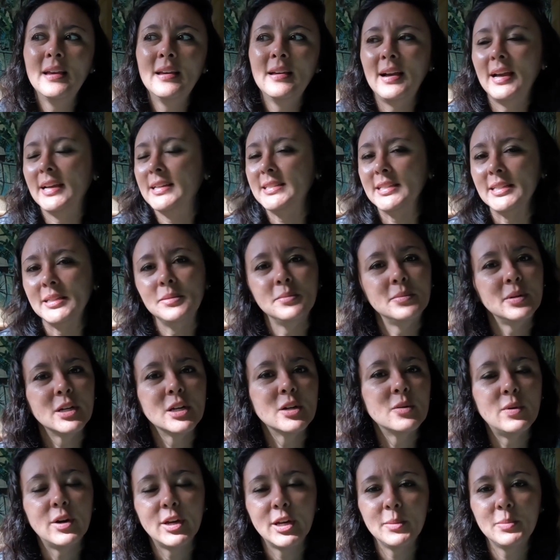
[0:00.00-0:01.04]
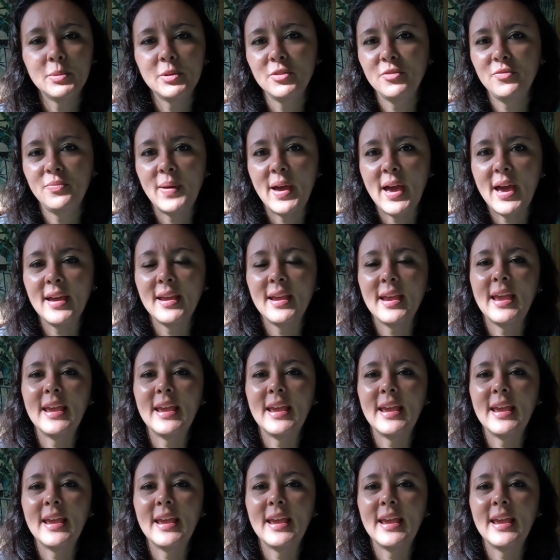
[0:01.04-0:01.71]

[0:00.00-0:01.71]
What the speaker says: I didn't bring a waterproof bag,